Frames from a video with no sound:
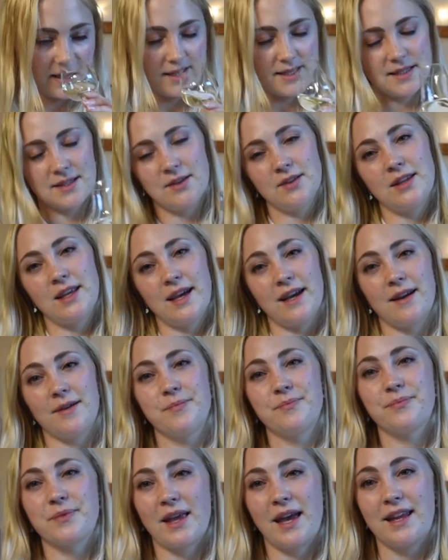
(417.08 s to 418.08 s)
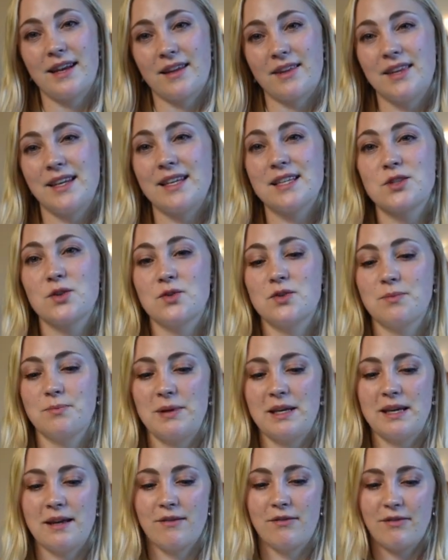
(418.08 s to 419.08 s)
still there, and I think it's also
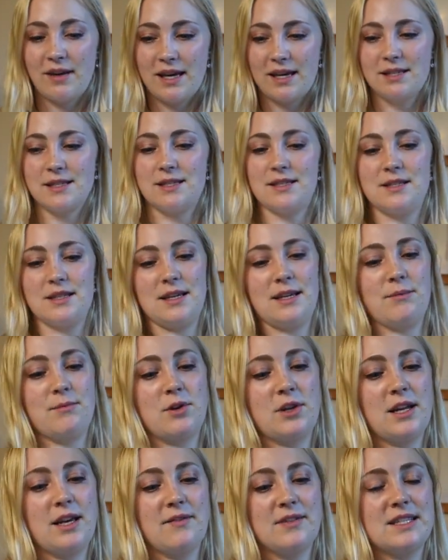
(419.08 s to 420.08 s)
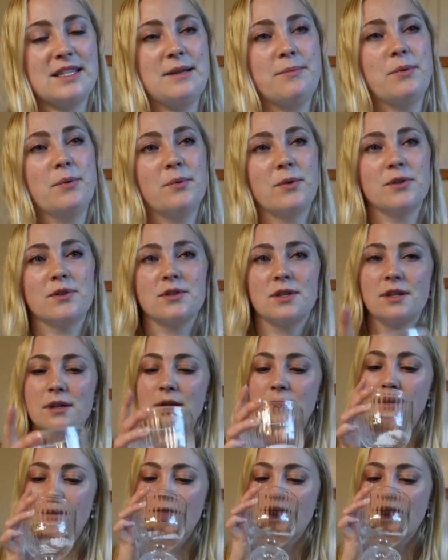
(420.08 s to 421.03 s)
being affected. I am going to have a sip of water.